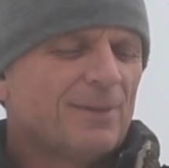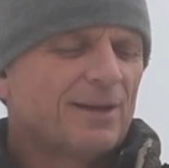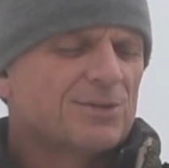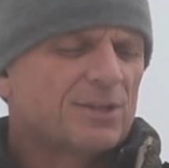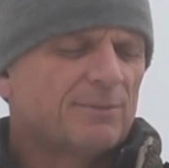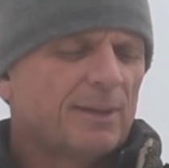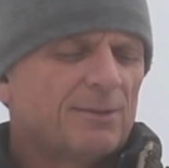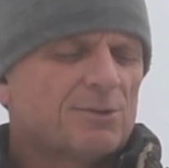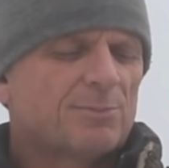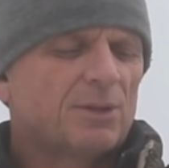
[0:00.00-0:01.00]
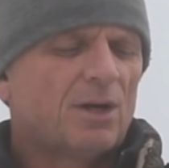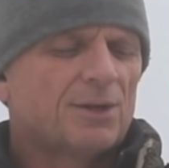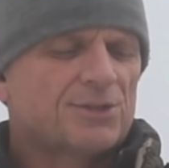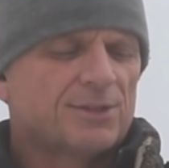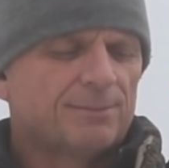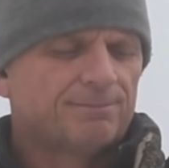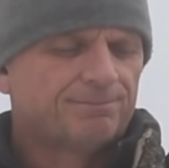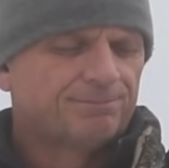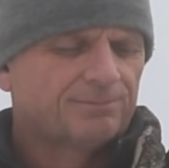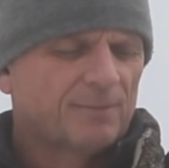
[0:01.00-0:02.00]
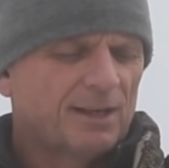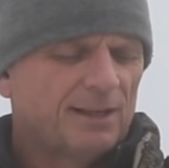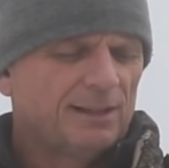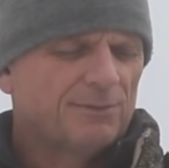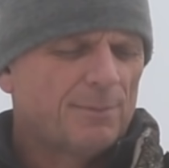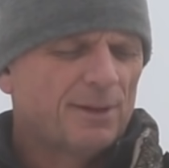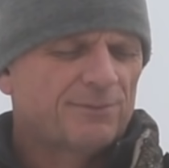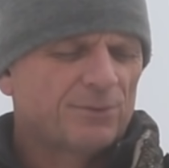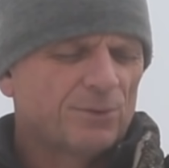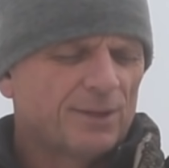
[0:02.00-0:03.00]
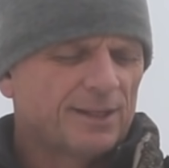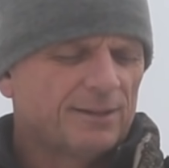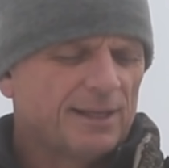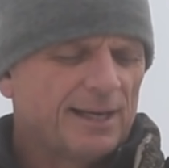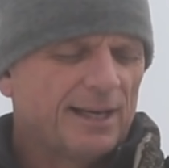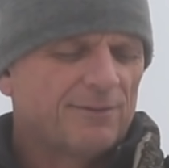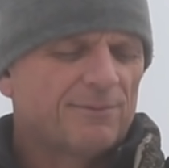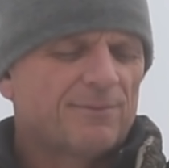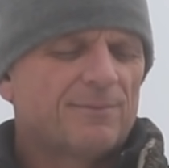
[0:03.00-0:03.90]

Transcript: Hi, Steve. My name is Bill Hodgson. I live in Medford, Oregon, and I have